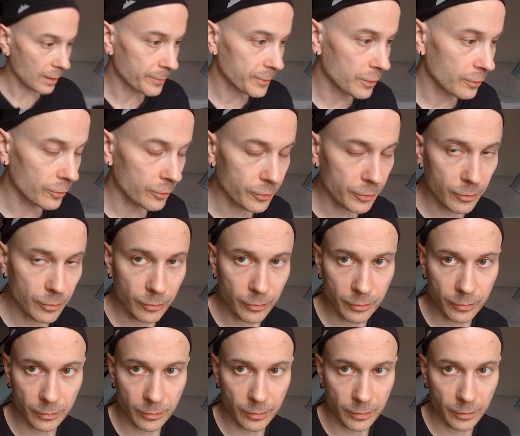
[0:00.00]
Obsidian is good
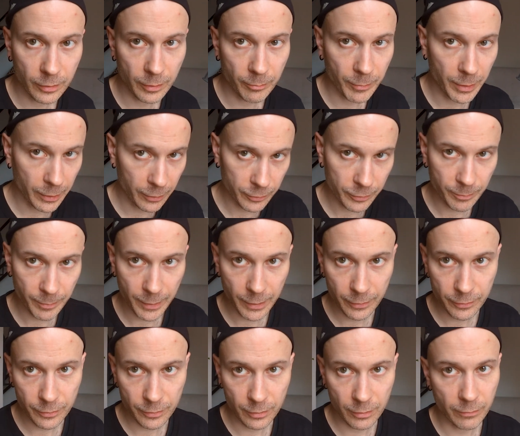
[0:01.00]
in many
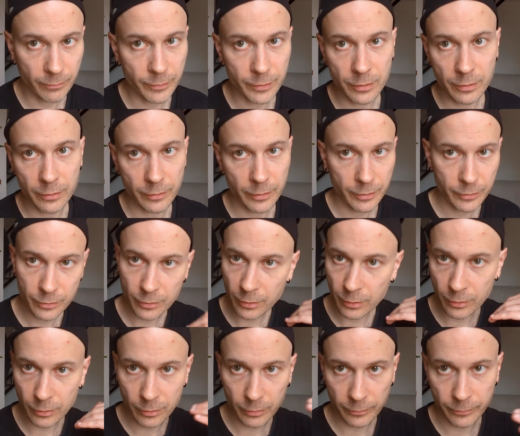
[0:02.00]
respects. Obviously there's a
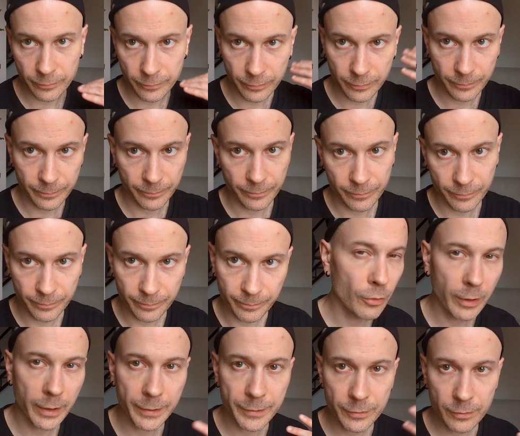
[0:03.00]
lot of
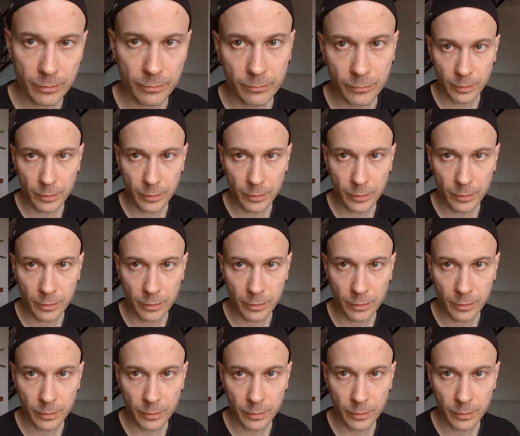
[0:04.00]
nuance.